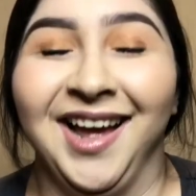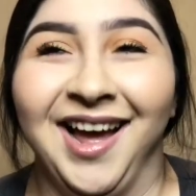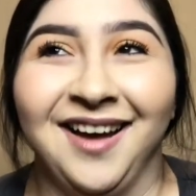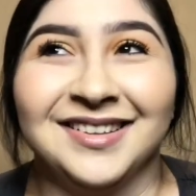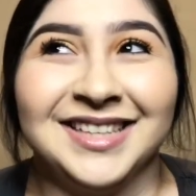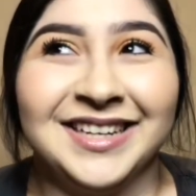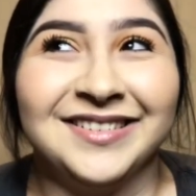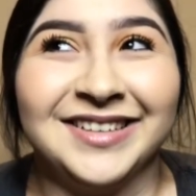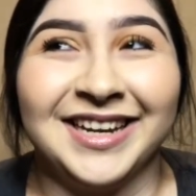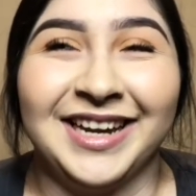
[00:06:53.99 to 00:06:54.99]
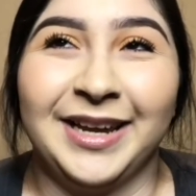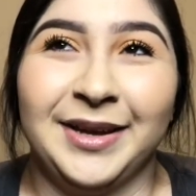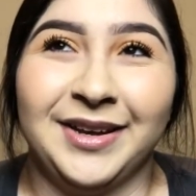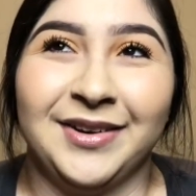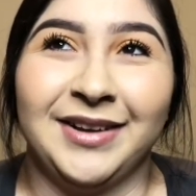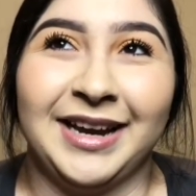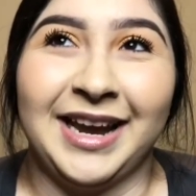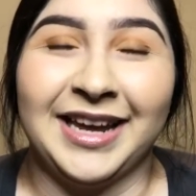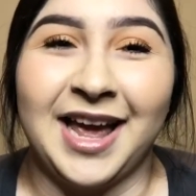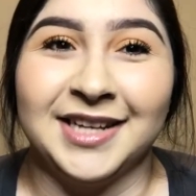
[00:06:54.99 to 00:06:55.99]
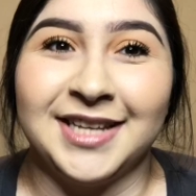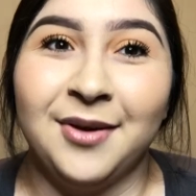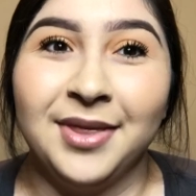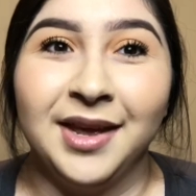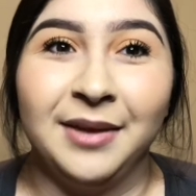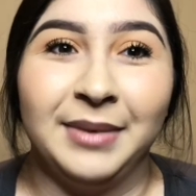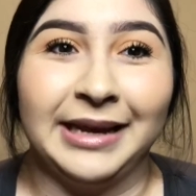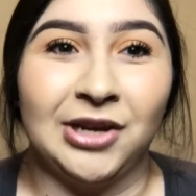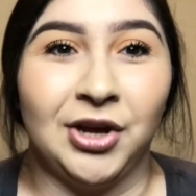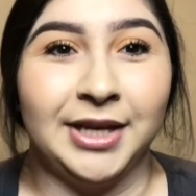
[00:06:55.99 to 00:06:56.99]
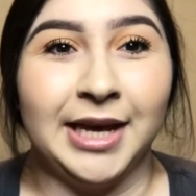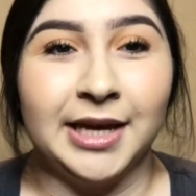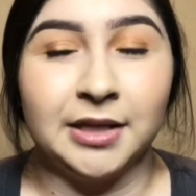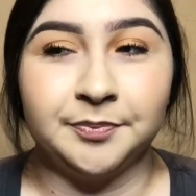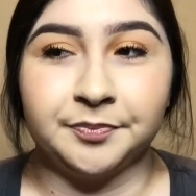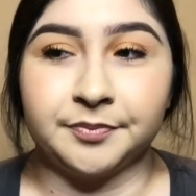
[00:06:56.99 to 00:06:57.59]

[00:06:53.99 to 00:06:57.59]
I was like, okay, you know, like, I can't tell them, like, not yet.